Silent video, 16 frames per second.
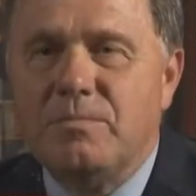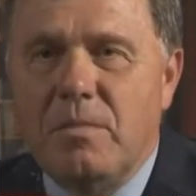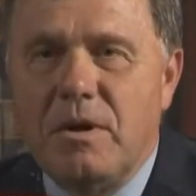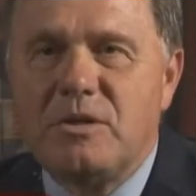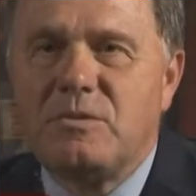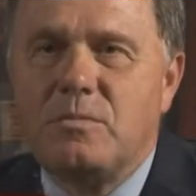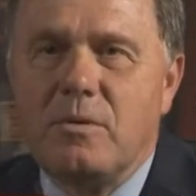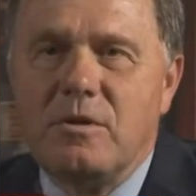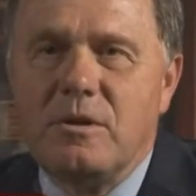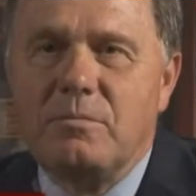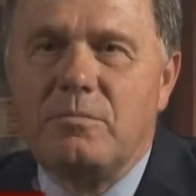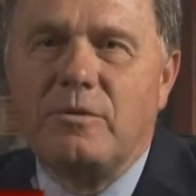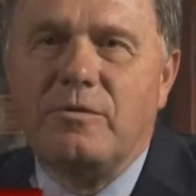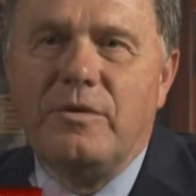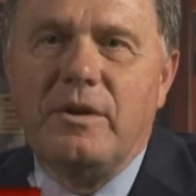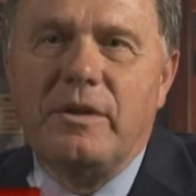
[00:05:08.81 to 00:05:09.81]
much more than
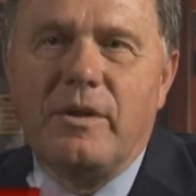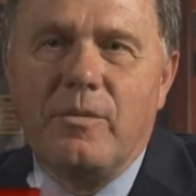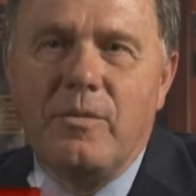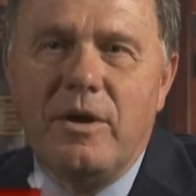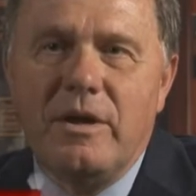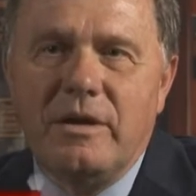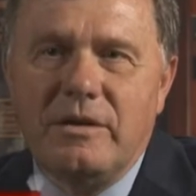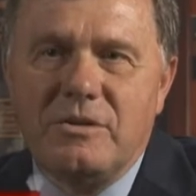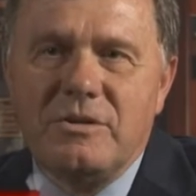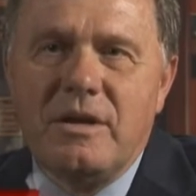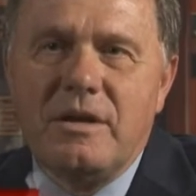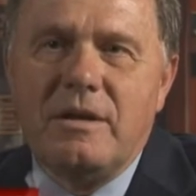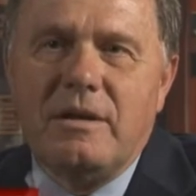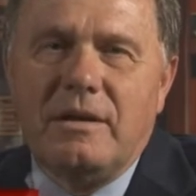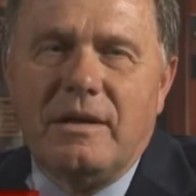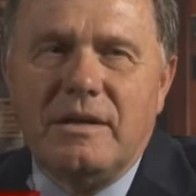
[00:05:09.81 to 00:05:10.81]
prevailing wage.
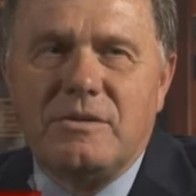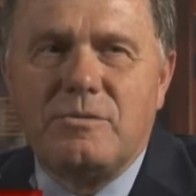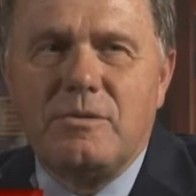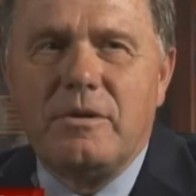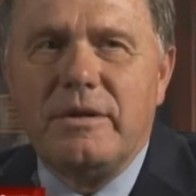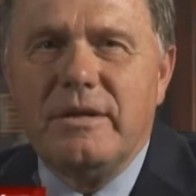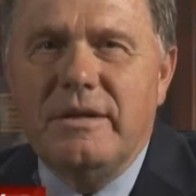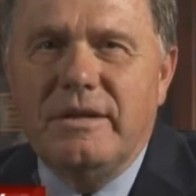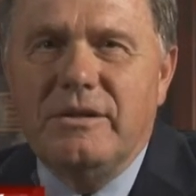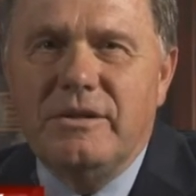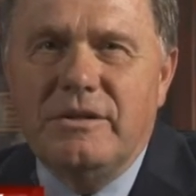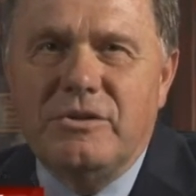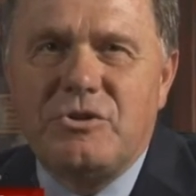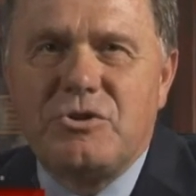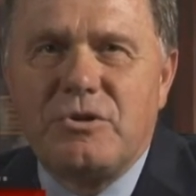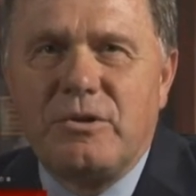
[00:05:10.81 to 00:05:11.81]
It's really
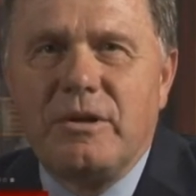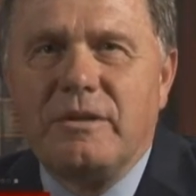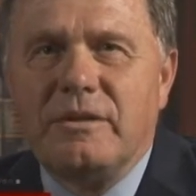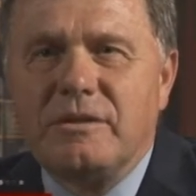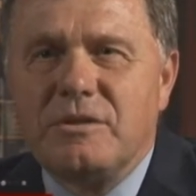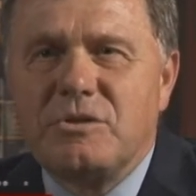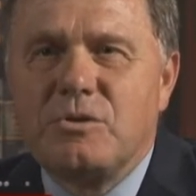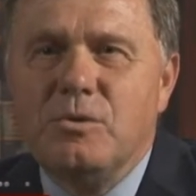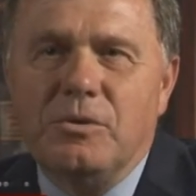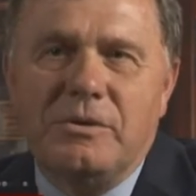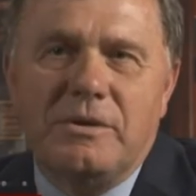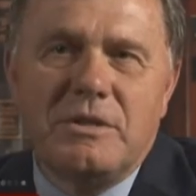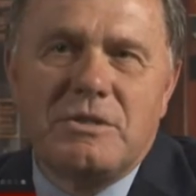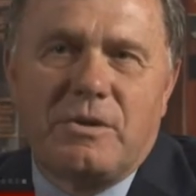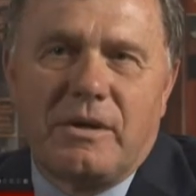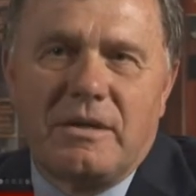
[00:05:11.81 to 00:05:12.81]
ensuring that the school
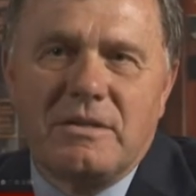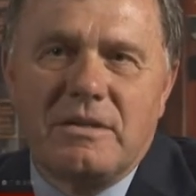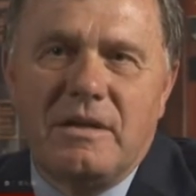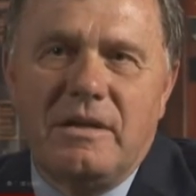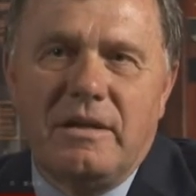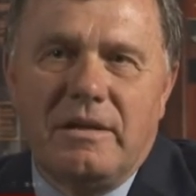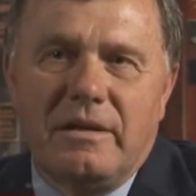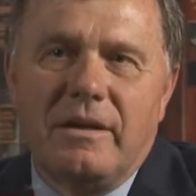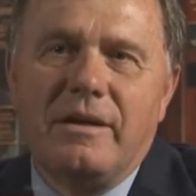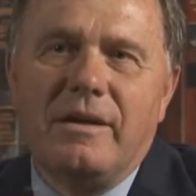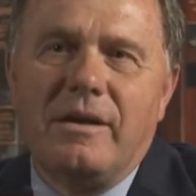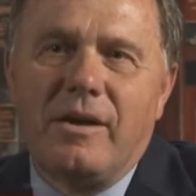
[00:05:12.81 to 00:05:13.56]
district is getting